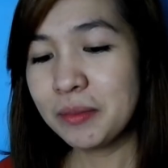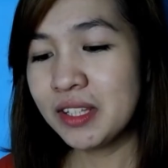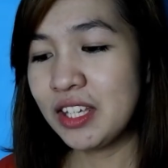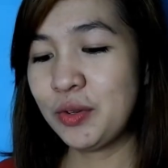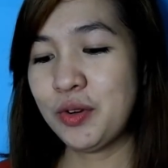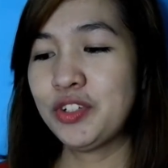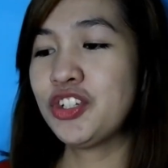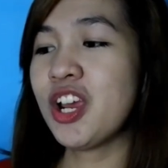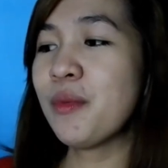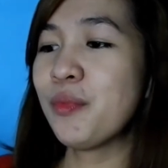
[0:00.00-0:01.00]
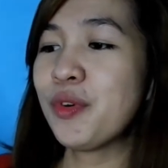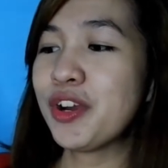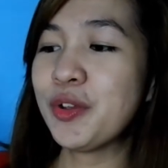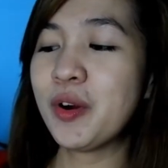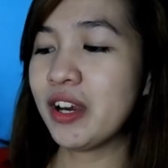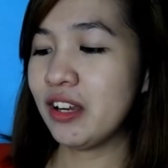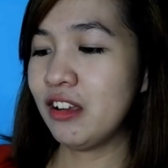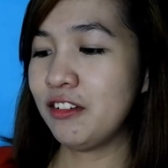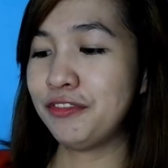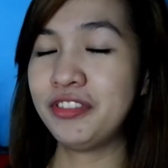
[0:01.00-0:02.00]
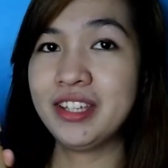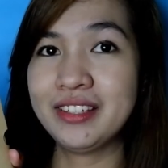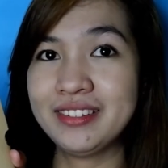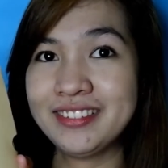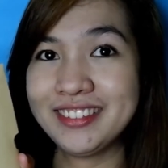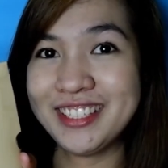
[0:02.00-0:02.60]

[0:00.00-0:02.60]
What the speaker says: Sabi dito, shop where you are loved.